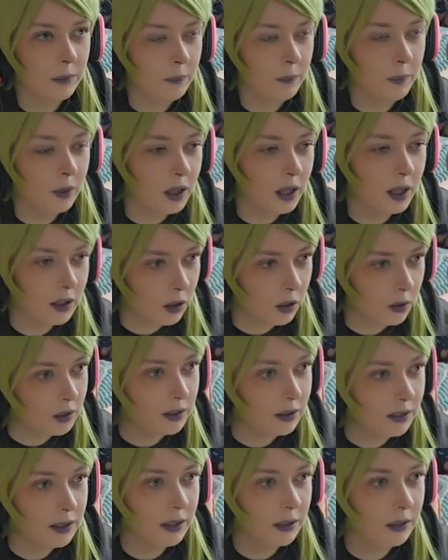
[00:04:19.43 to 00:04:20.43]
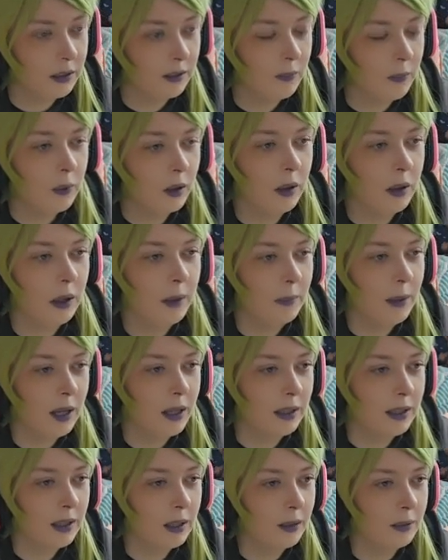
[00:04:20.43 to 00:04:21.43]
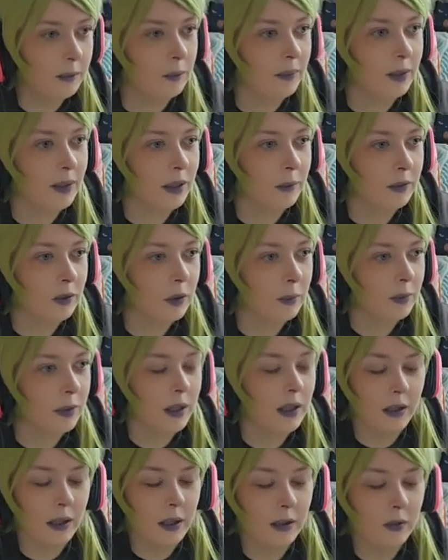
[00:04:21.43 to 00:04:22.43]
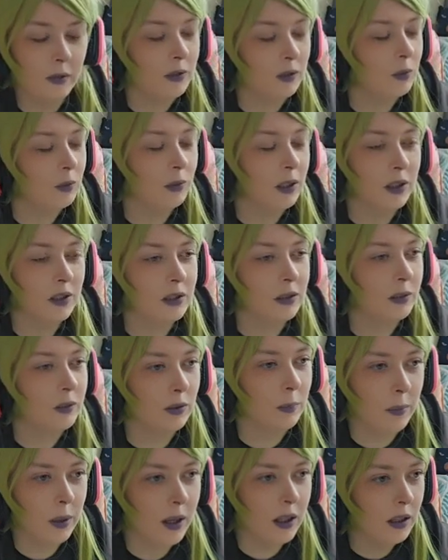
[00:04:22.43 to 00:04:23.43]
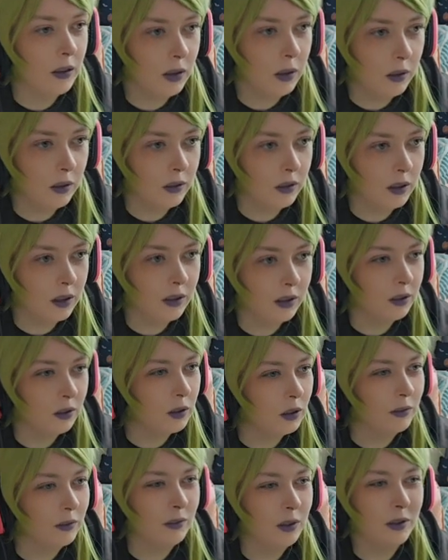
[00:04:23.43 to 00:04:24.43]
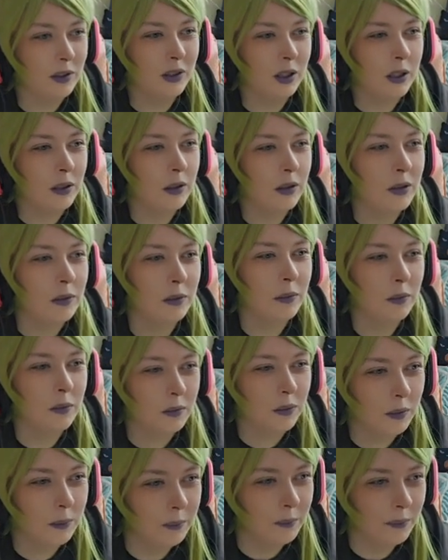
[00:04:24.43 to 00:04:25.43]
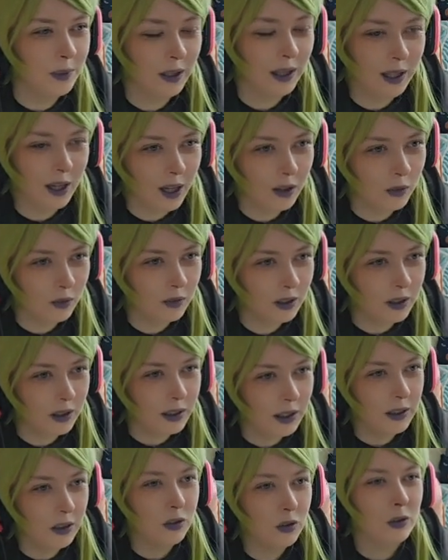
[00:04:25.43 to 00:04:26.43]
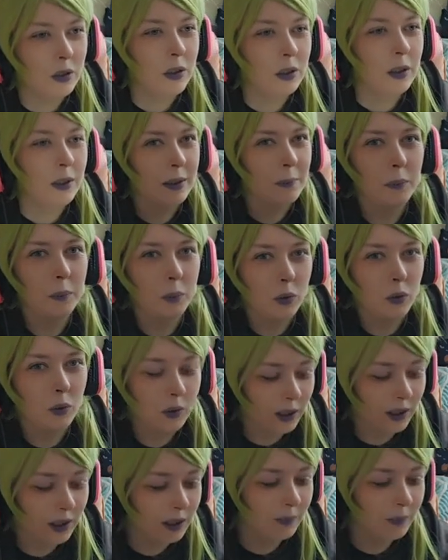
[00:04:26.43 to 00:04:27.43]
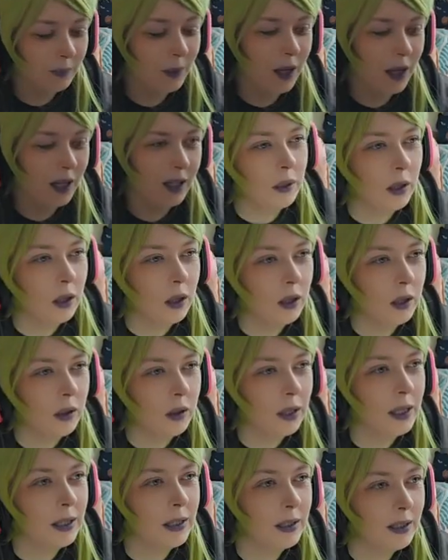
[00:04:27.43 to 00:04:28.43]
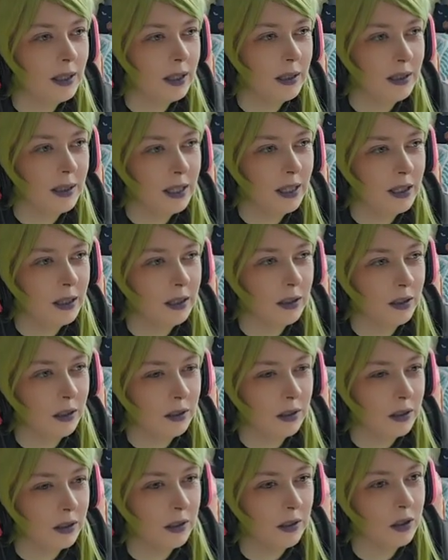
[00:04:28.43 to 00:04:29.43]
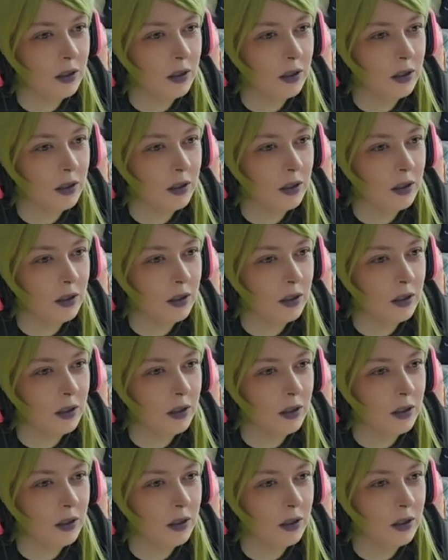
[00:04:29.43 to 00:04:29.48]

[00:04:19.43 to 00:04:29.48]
But I don't think they've brought that back yet. I've not played it in a few weeks, so they might have done. I don't know, I've not checked. But yeah, I really enjoy that. Bring it back. All right, gun game, let's